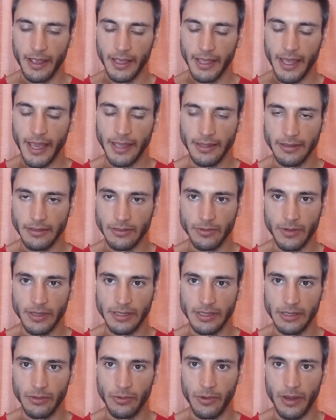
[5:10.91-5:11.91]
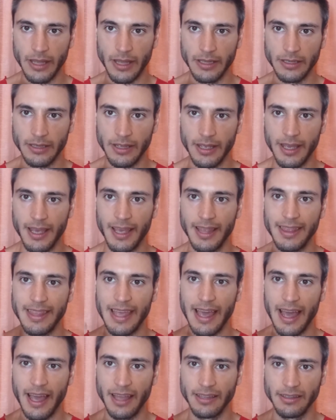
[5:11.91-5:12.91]
Gate 21,
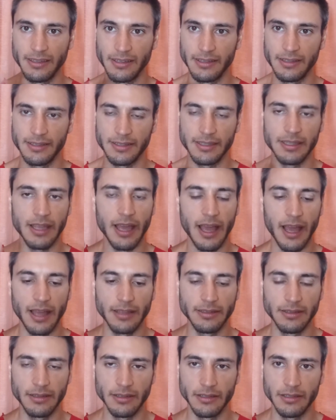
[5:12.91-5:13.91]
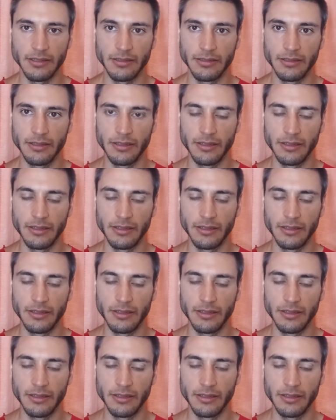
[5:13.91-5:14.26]
the huntress, the hunter.